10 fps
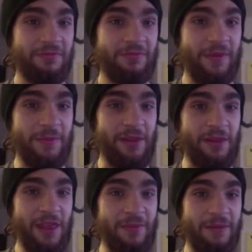people
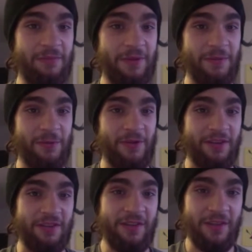like me. People want to
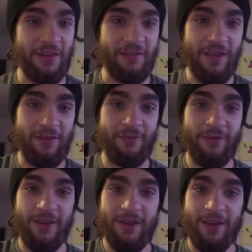see this stuff.
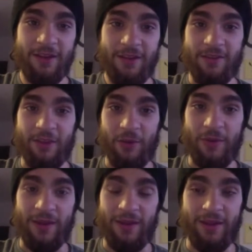So
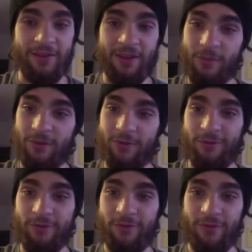on top
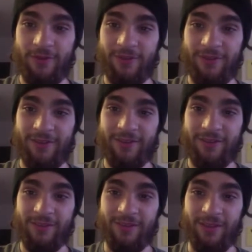of
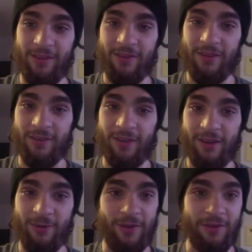this
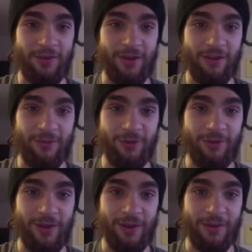Nuzlocke, we also got some
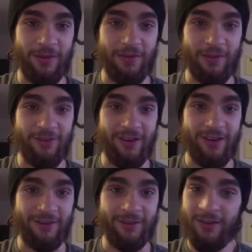showdown things on the
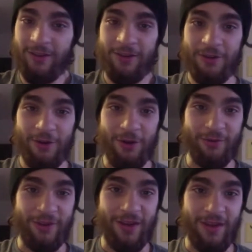channel.
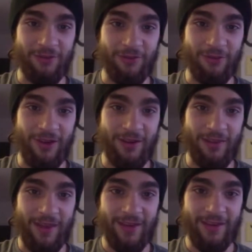Hopefully you guys enjoy all
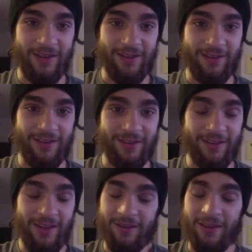that. And
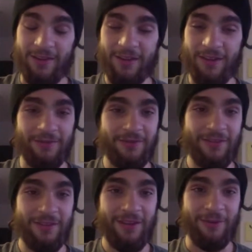yeah, like I said,
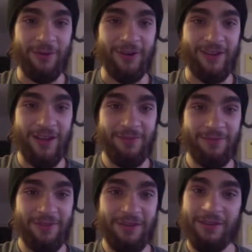have a great time.
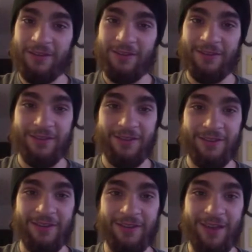
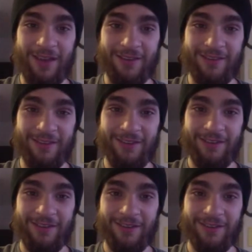See you next
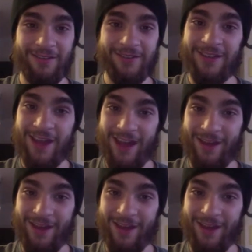time.